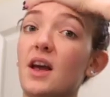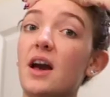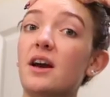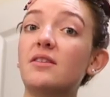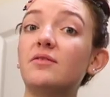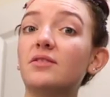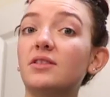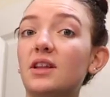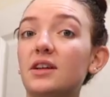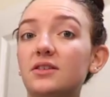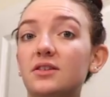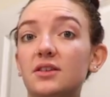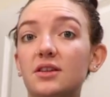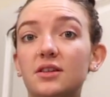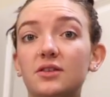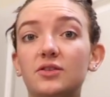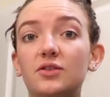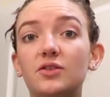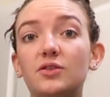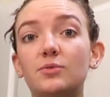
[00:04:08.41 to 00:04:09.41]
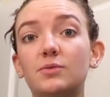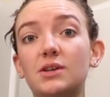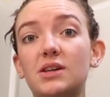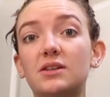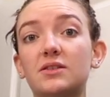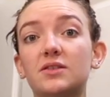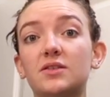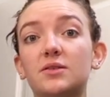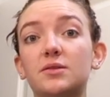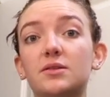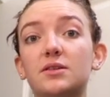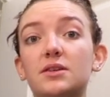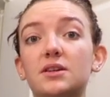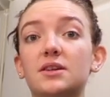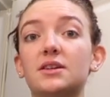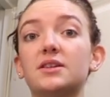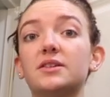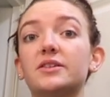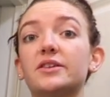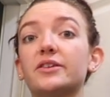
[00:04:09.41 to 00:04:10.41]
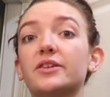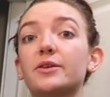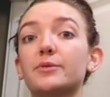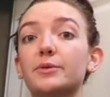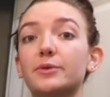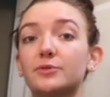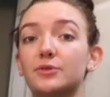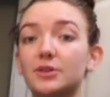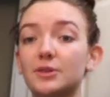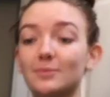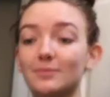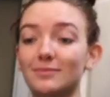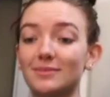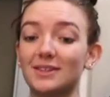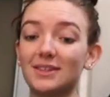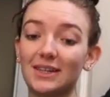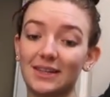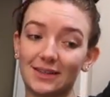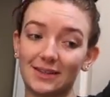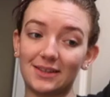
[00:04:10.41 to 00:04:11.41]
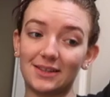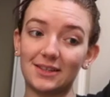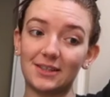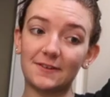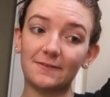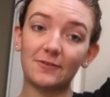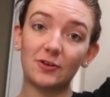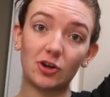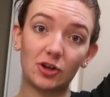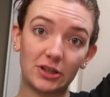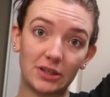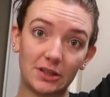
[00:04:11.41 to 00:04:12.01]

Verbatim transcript: I have less than two weeks until I road trip to Texas for